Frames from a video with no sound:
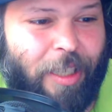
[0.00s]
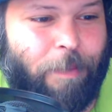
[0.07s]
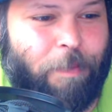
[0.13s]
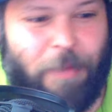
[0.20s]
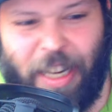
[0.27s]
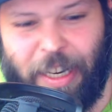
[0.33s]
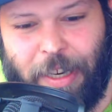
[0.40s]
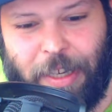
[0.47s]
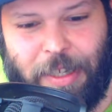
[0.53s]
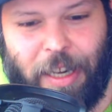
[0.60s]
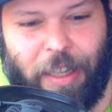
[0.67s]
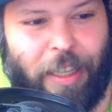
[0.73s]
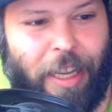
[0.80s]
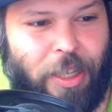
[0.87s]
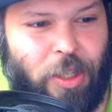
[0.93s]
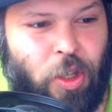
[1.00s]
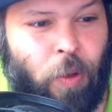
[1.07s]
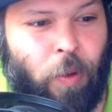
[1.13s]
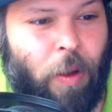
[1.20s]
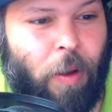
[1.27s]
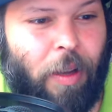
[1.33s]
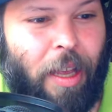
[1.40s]
He does not last too
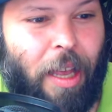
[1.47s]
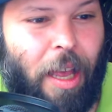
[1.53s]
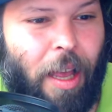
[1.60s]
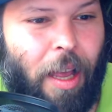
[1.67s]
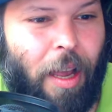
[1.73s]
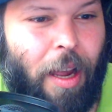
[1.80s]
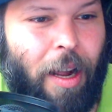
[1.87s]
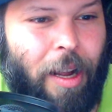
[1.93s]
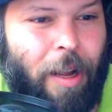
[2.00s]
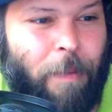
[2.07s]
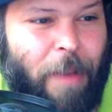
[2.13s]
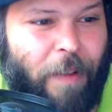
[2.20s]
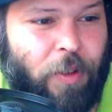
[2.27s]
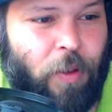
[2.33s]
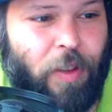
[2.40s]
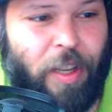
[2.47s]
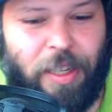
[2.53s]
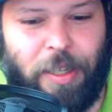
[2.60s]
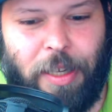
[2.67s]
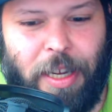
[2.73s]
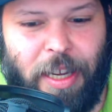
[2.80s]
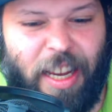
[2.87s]
long after
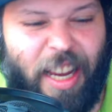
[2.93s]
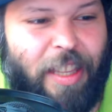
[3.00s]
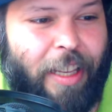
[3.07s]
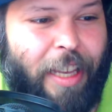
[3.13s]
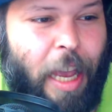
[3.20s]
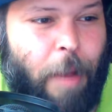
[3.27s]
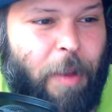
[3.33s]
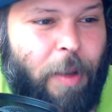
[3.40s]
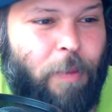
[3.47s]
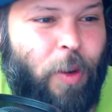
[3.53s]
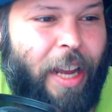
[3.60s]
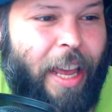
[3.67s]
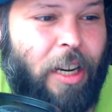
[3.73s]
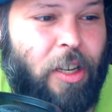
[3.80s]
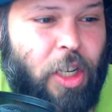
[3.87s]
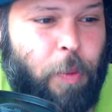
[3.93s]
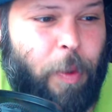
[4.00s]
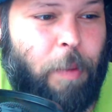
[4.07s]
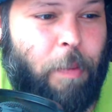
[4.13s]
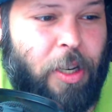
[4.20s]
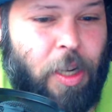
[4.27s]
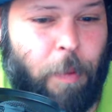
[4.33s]
this. In the game, he went ahead and just
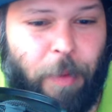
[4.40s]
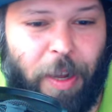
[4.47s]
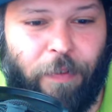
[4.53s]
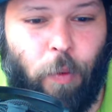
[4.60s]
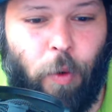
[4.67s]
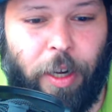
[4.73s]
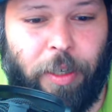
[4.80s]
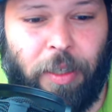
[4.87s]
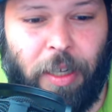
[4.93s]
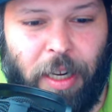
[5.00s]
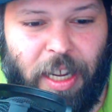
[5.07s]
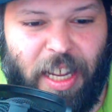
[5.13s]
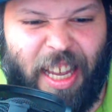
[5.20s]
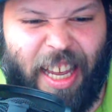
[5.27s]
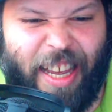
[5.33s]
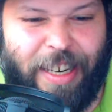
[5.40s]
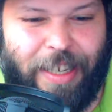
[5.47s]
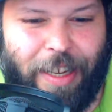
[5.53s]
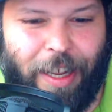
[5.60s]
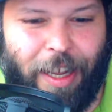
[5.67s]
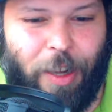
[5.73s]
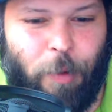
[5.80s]
played bishop f1.
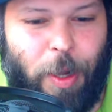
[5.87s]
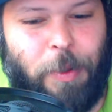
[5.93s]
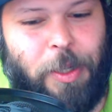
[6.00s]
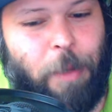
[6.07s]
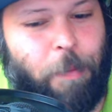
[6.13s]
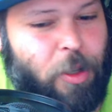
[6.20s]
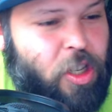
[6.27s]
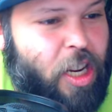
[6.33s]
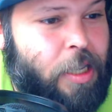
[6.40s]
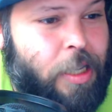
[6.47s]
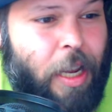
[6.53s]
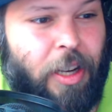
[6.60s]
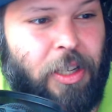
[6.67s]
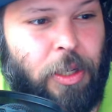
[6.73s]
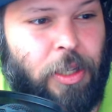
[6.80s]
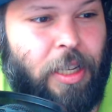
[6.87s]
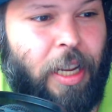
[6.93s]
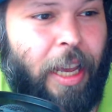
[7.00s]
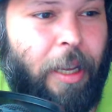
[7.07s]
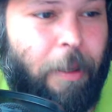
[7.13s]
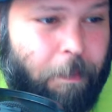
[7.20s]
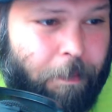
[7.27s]
And, simple chess now. I just
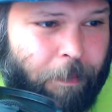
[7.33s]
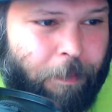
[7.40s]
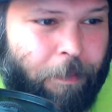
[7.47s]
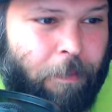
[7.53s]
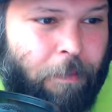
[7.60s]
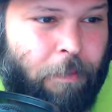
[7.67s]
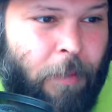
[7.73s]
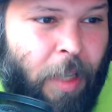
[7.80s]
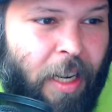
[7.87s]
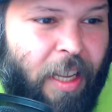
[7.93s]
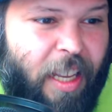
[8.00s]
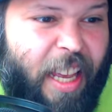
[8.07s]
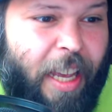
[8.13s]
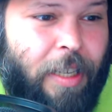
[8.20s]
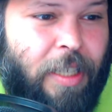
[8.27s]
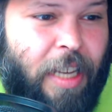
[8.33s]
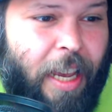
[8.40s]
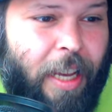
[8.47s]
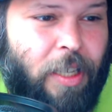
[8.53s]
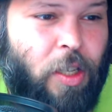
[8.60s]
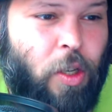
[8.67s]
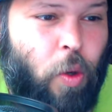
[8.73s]
take. King
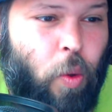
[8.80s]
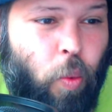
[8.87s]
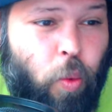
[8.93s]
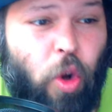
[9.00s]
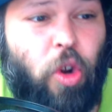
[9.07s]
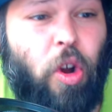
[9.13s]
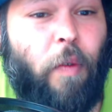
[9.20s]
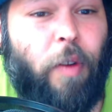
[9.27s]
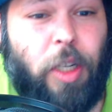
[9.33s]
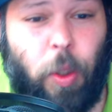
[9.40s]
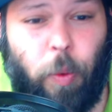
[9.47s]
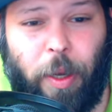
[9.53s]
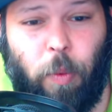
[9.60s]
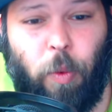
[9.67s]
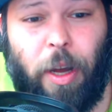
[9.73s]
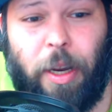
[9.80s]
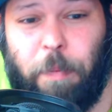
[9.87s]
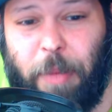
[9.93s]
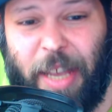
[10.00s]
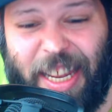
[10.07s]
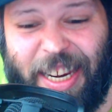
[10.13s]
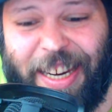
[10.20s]
takes. Rook over to e1.
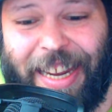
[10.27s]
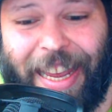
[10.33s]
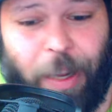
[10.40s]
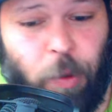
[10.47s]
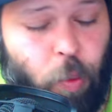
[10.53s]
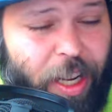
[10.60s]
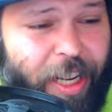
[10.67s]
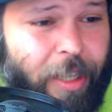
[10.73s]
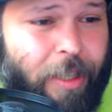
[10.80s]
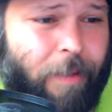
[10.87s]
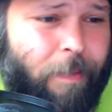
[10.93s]
Pin it and win it.